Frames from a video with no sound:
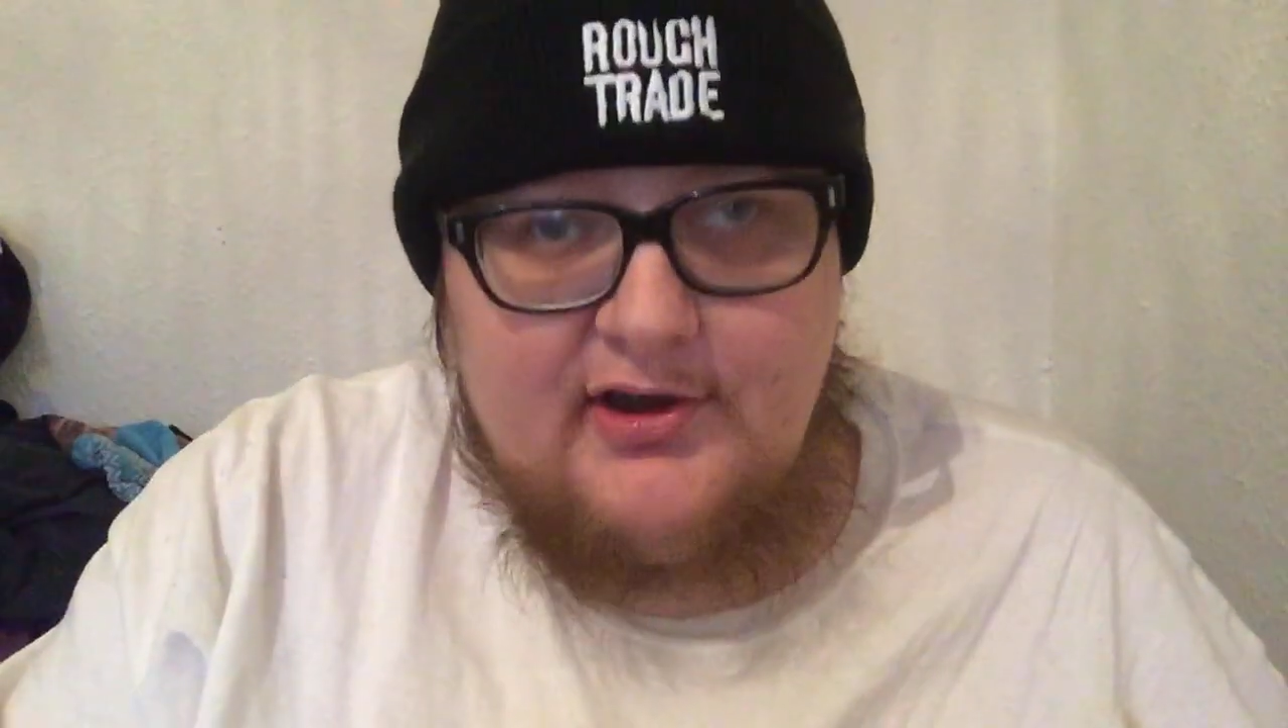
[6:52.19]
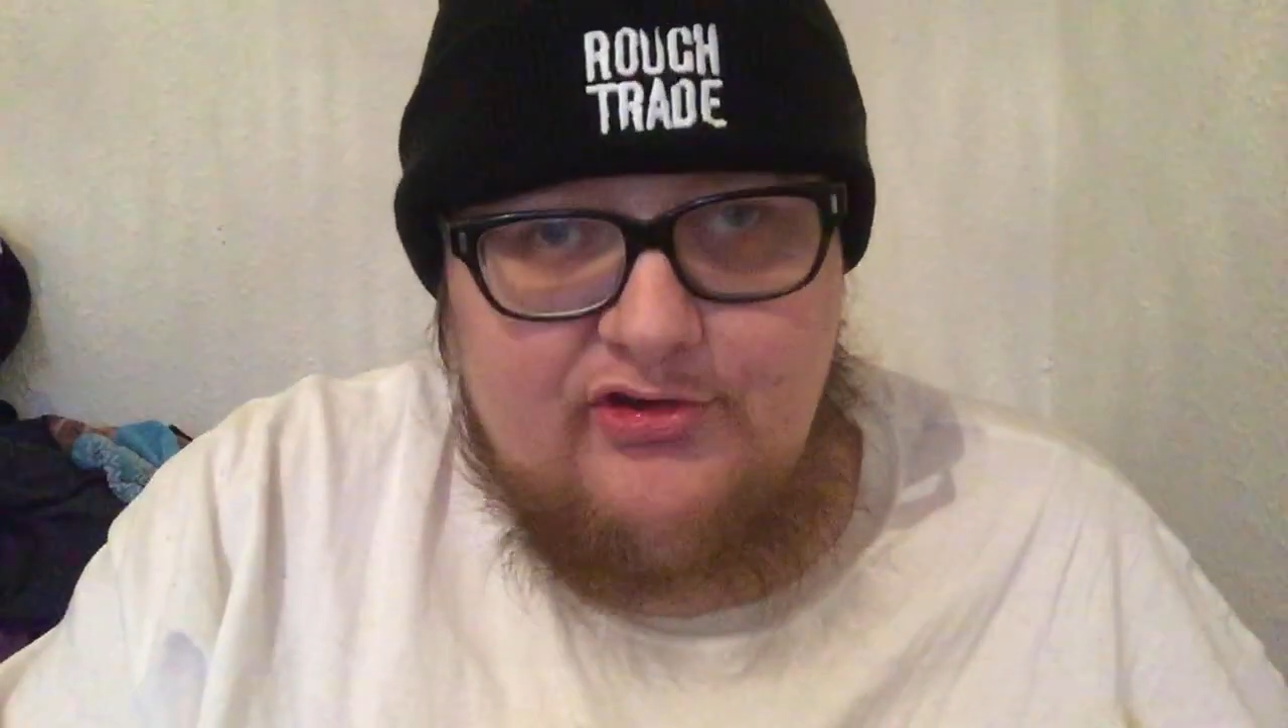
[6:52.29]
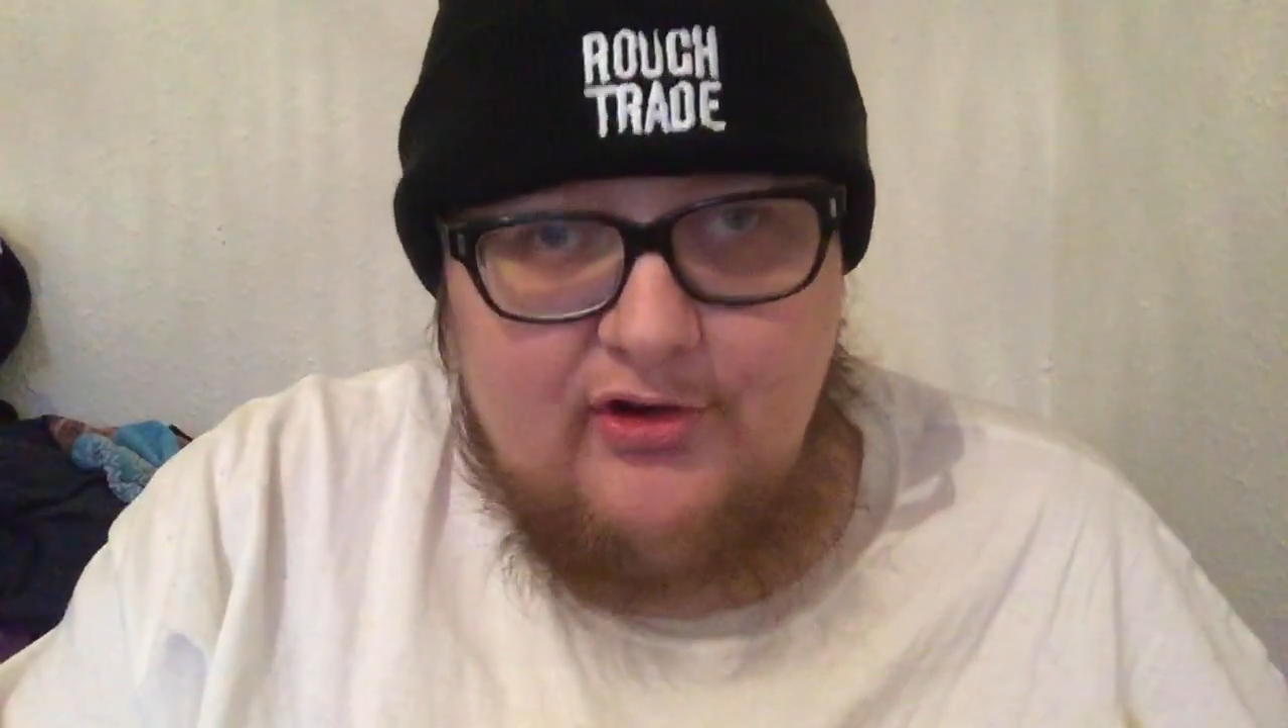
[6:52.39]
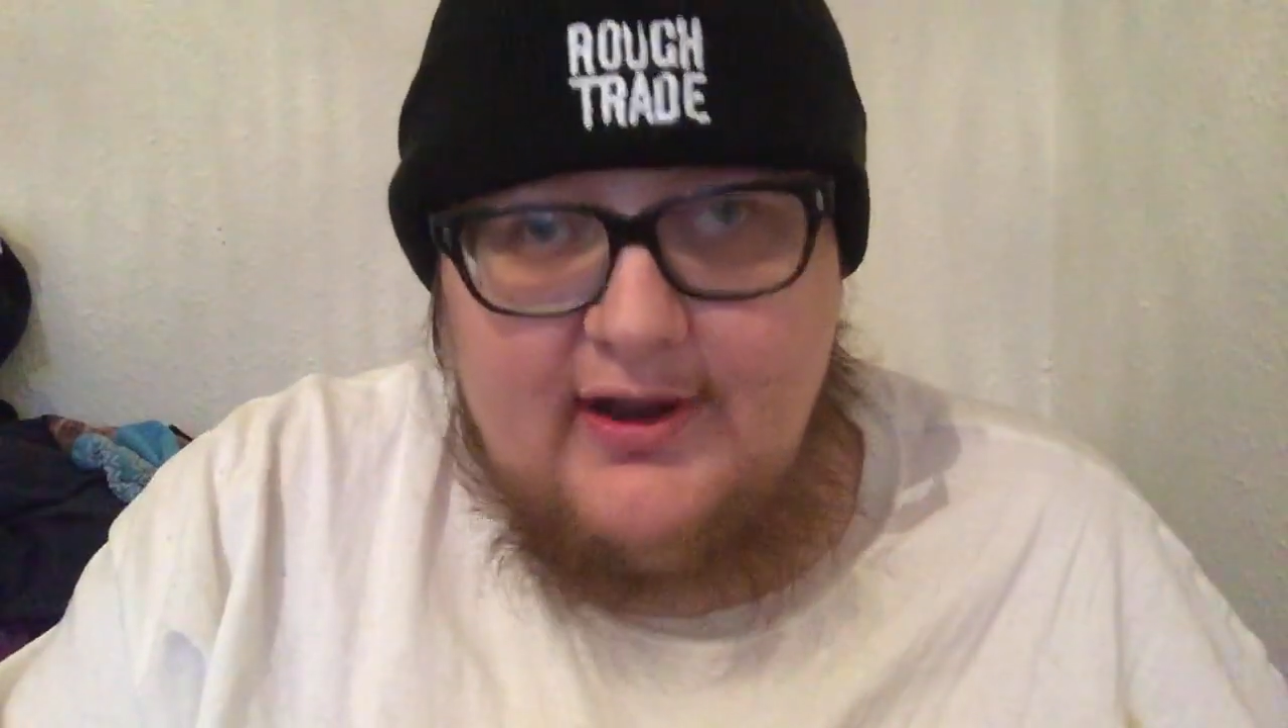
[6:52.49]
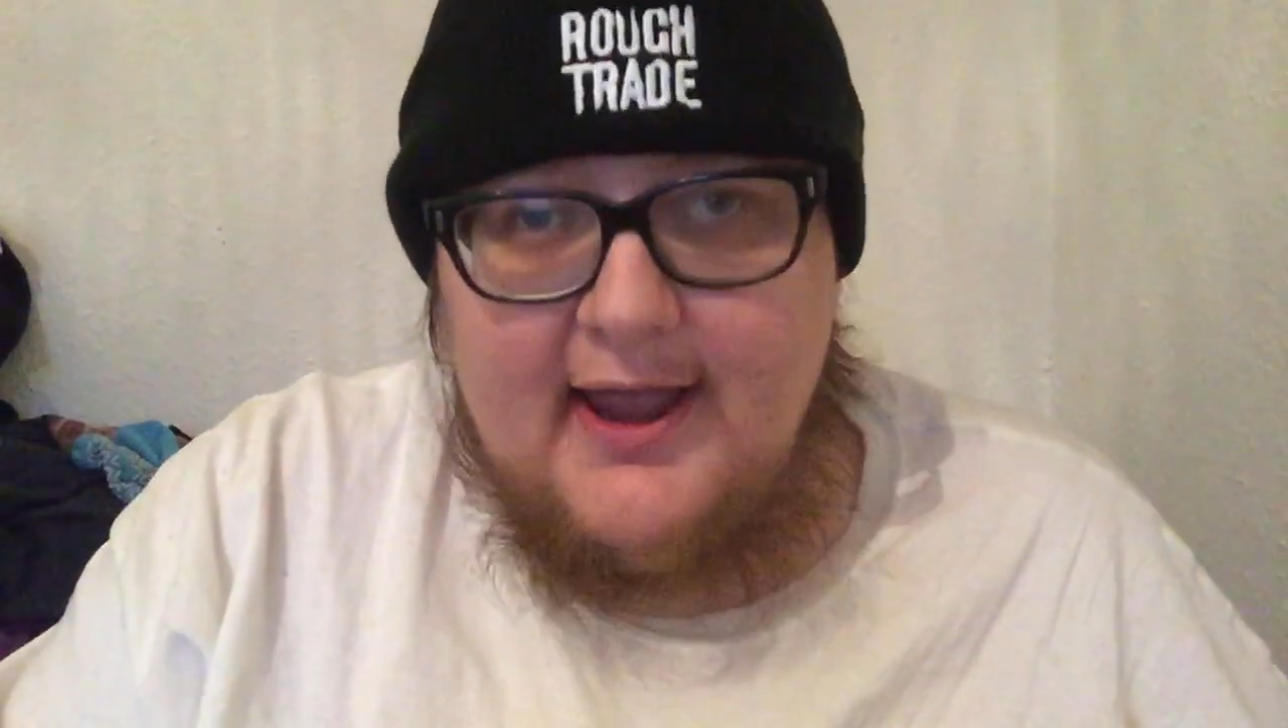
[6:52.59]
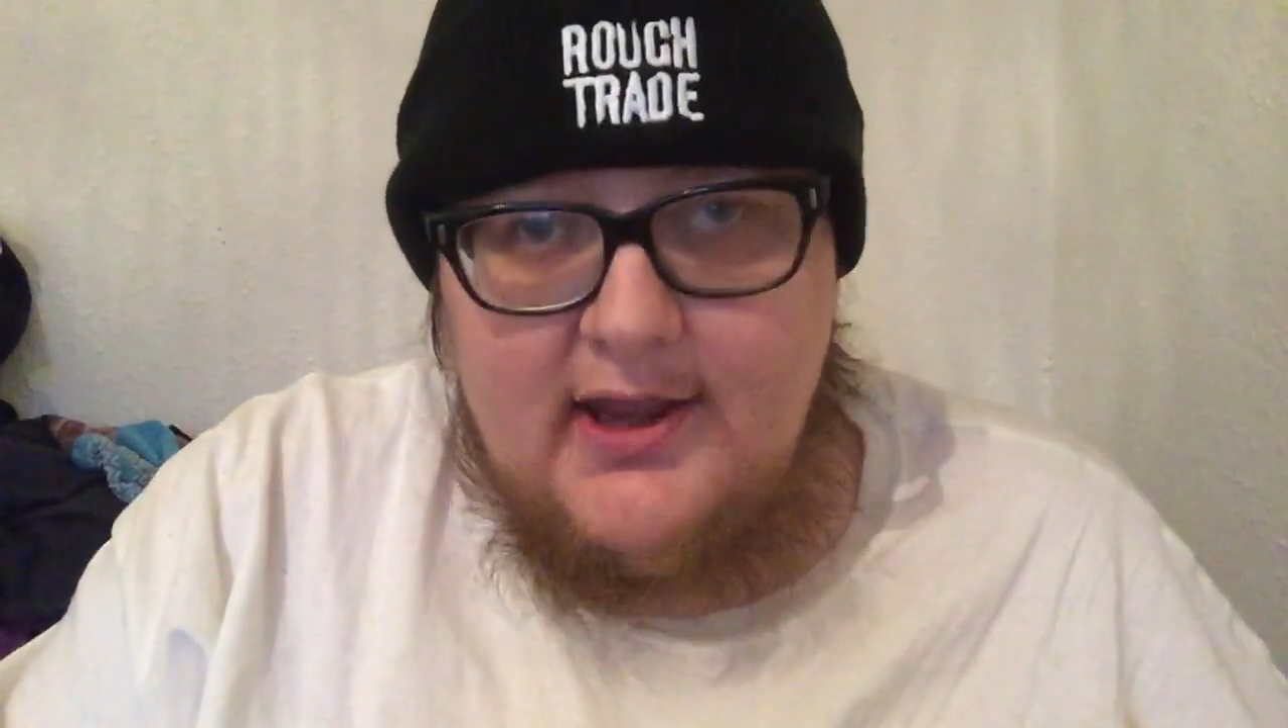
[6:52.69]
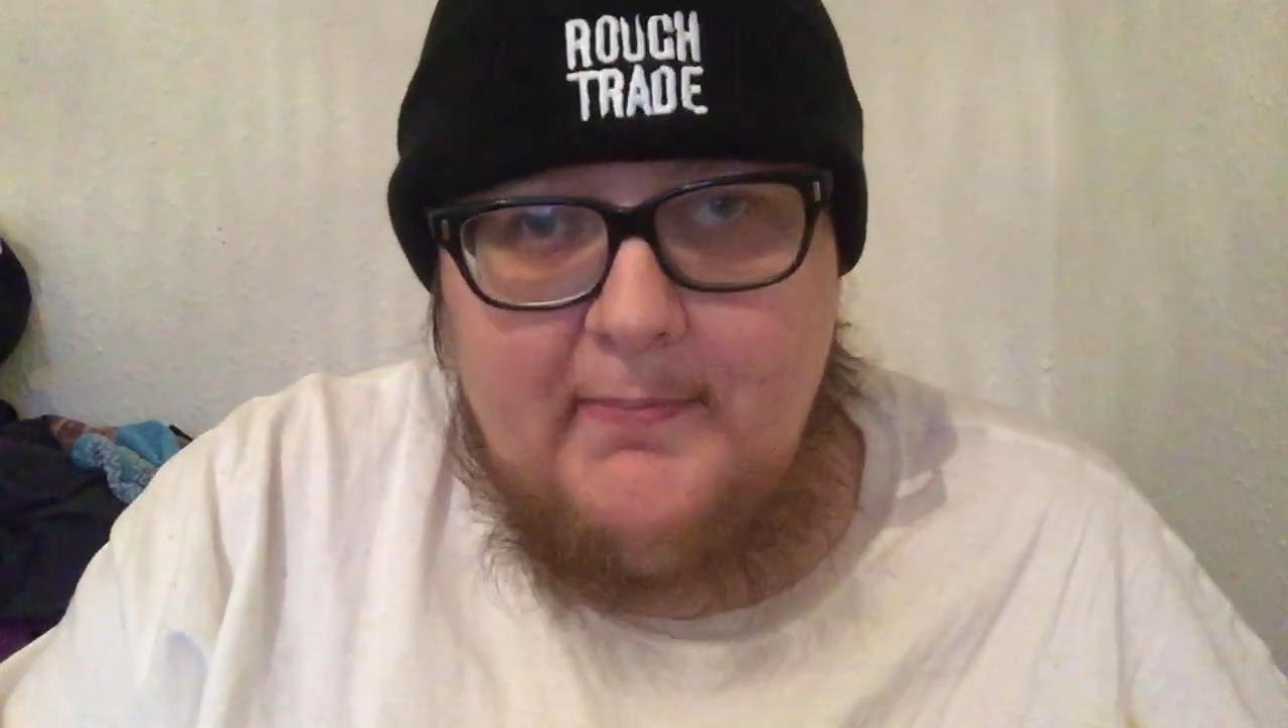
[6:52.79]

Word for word: should get you